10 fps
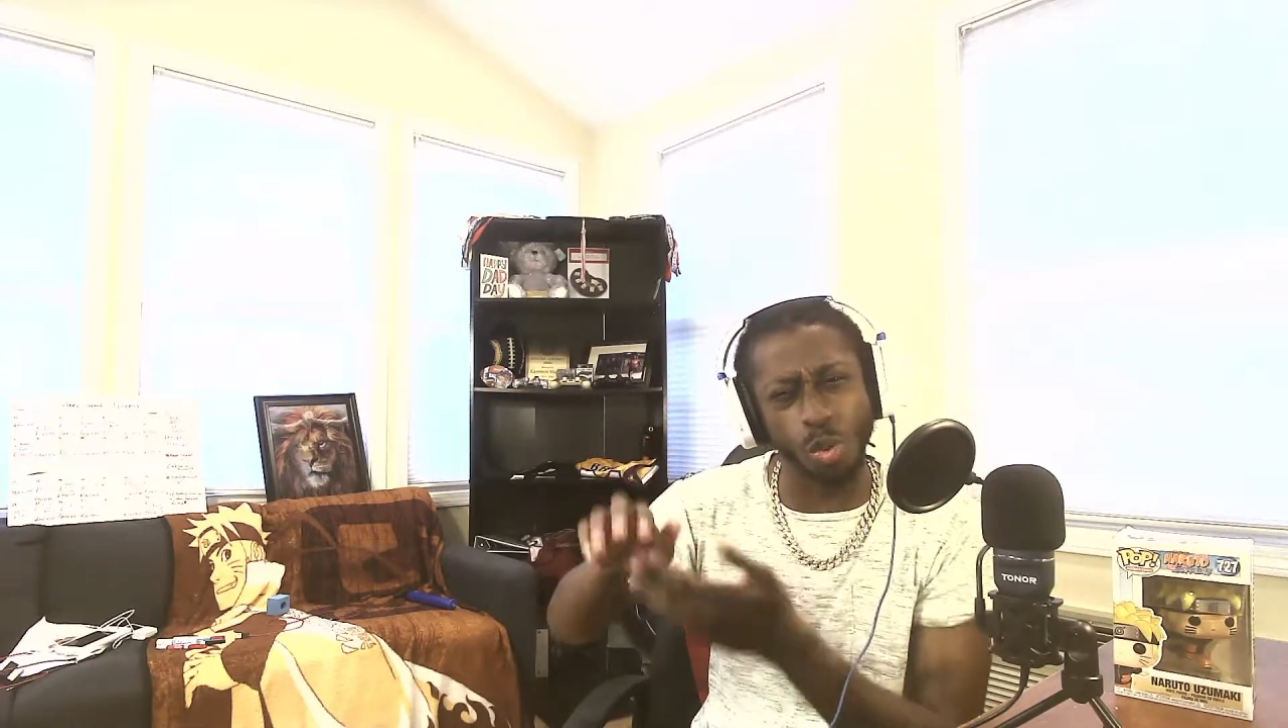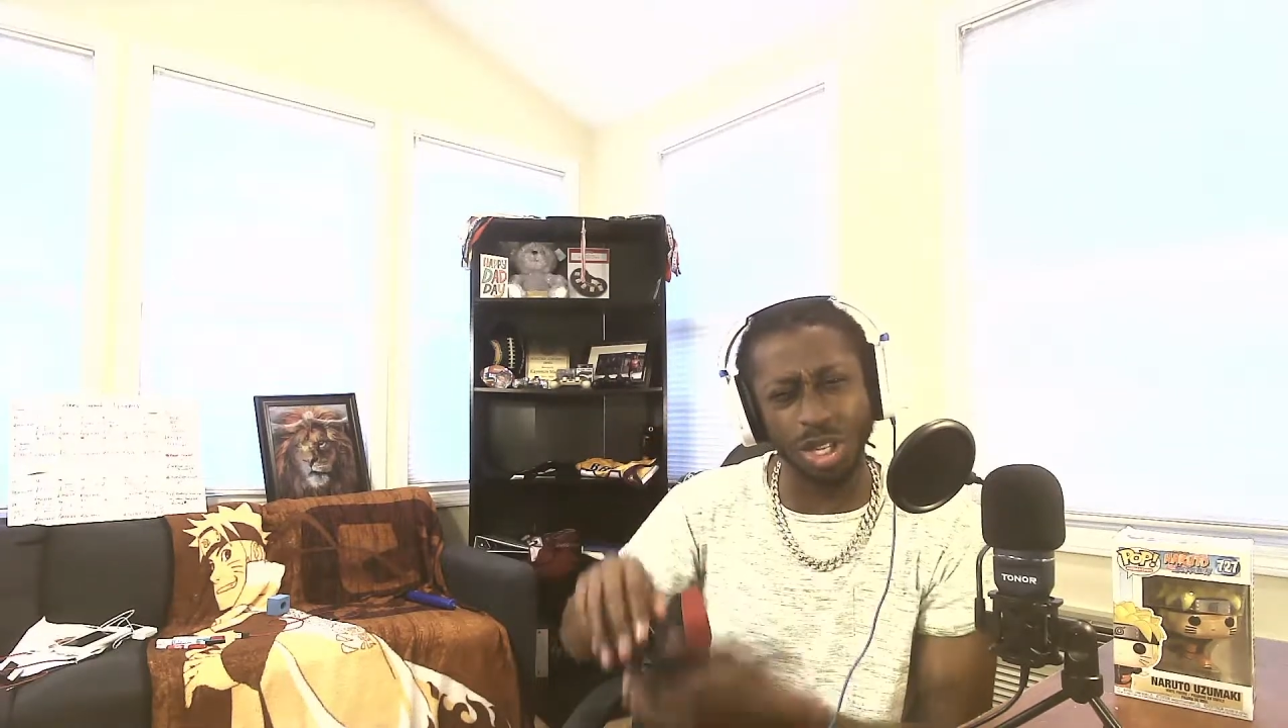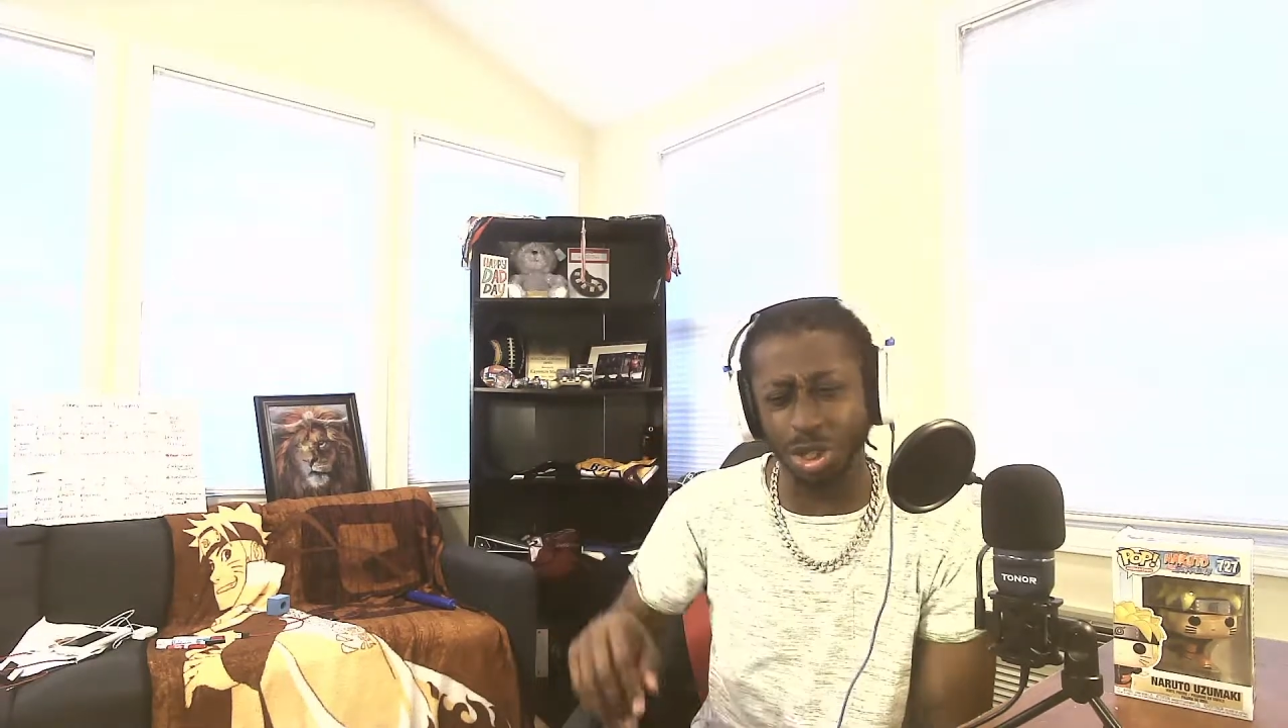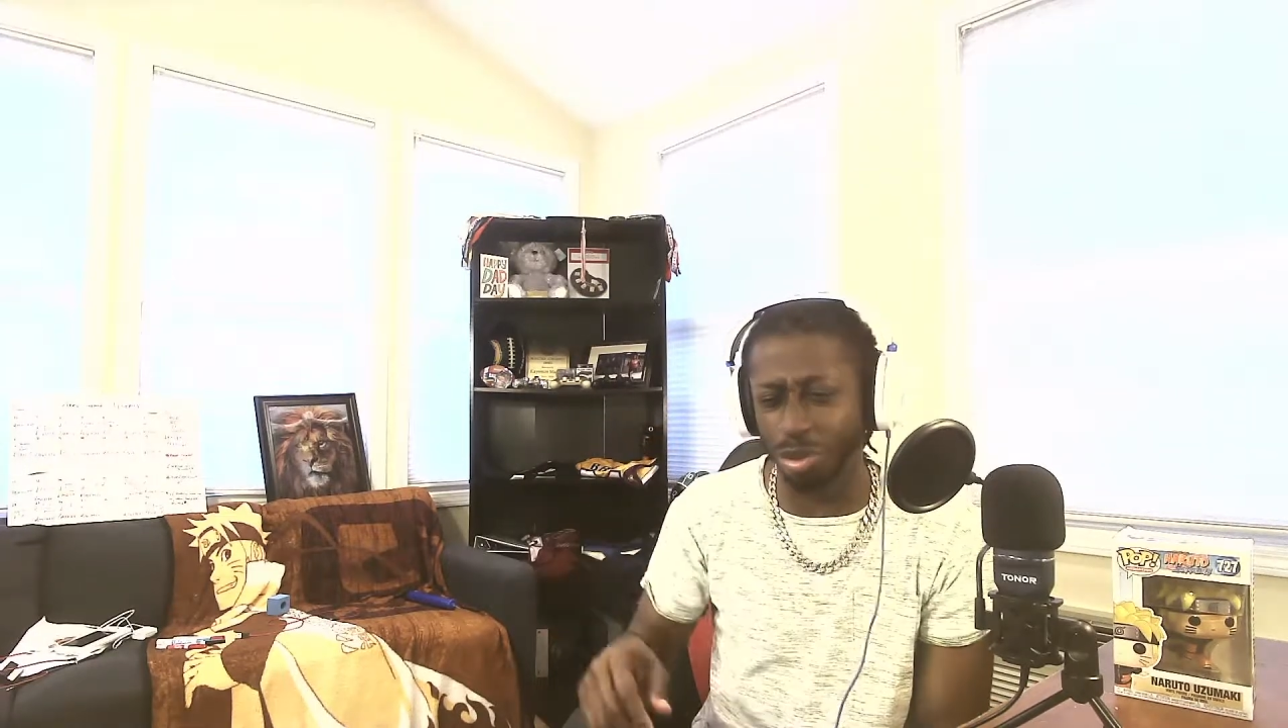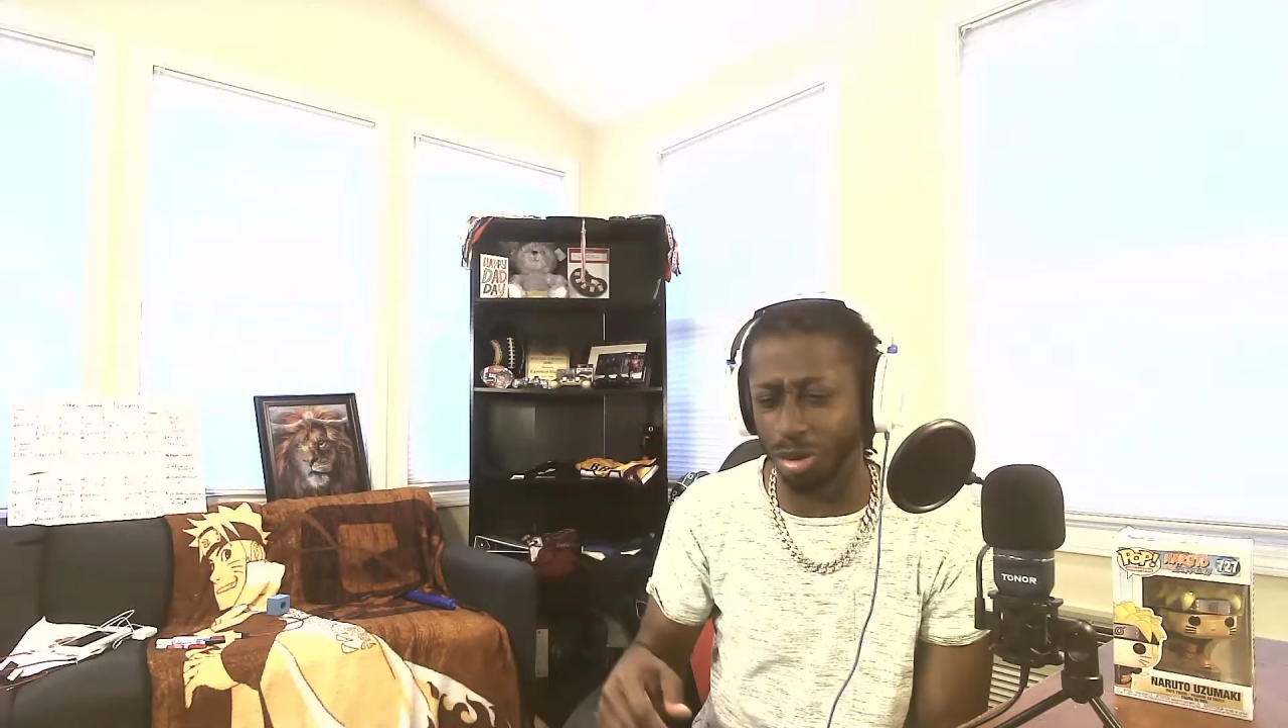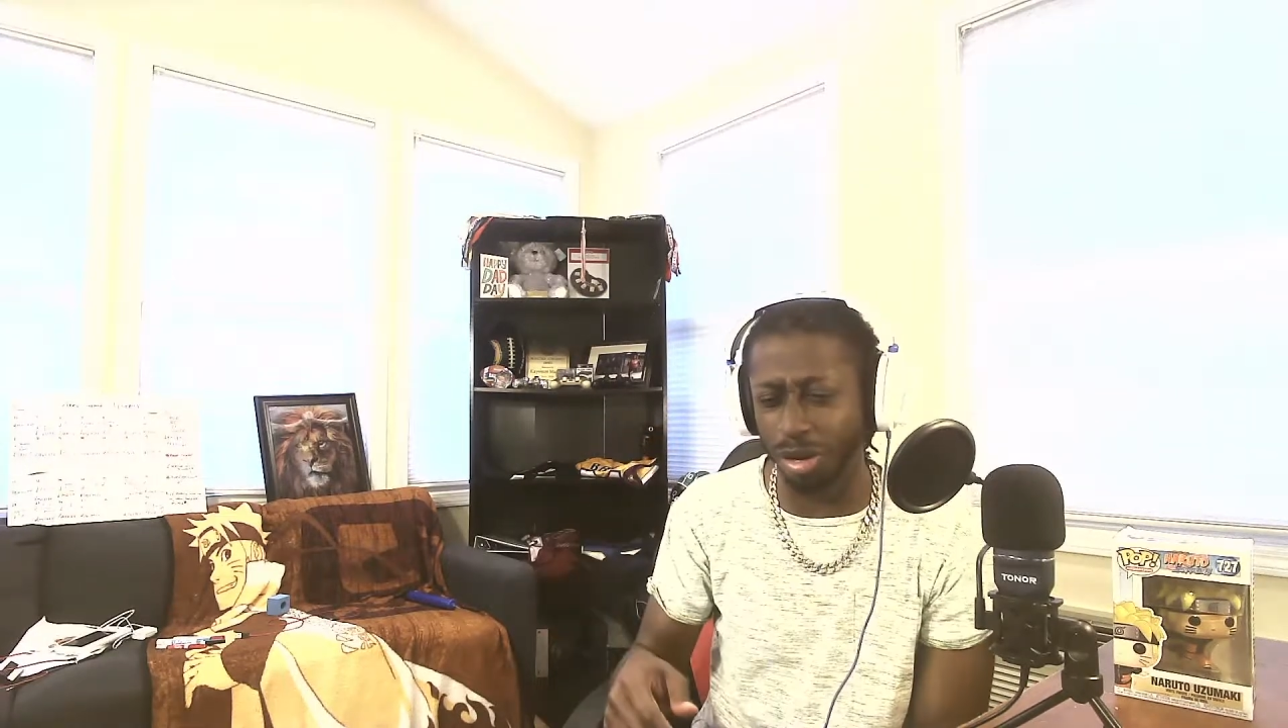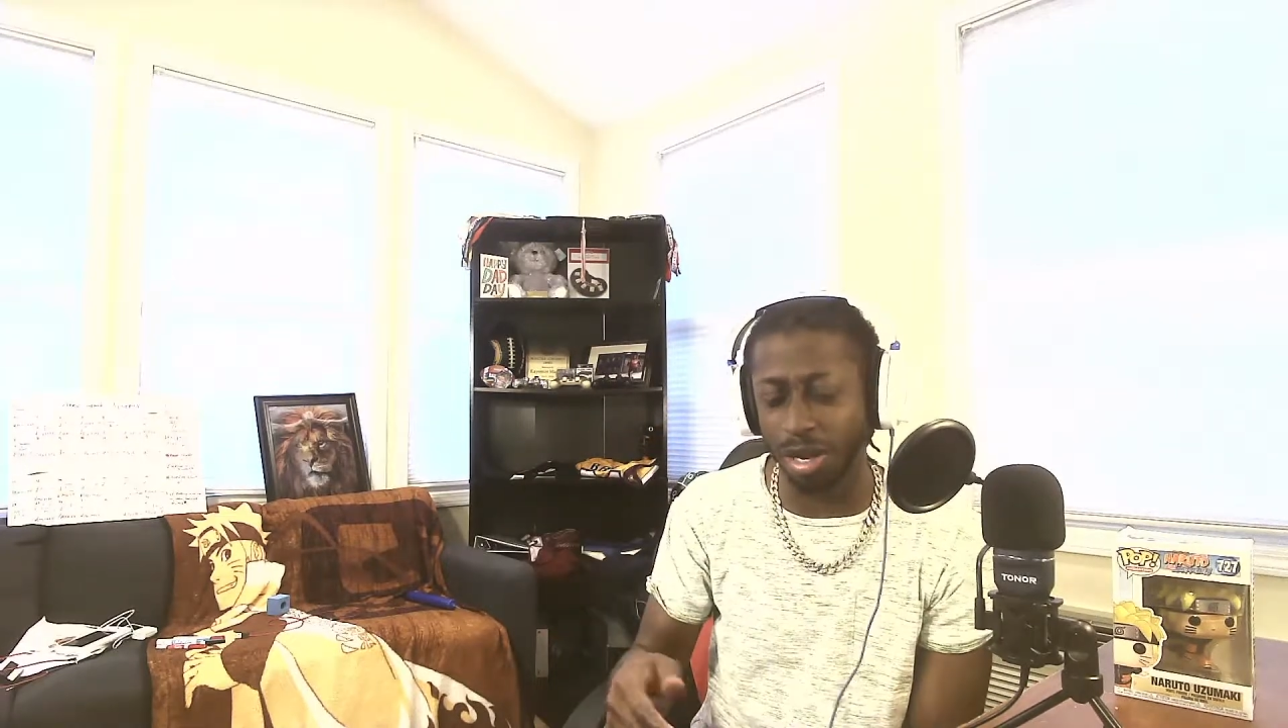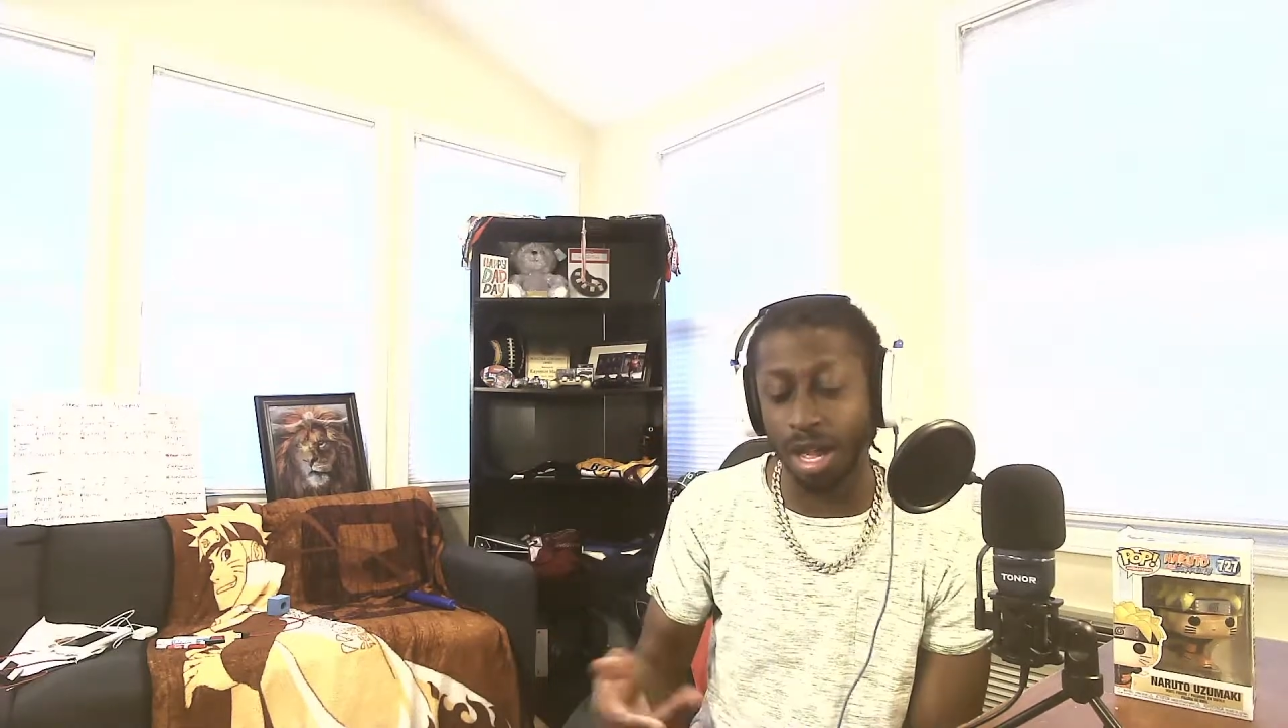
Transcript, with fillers: with you, bro.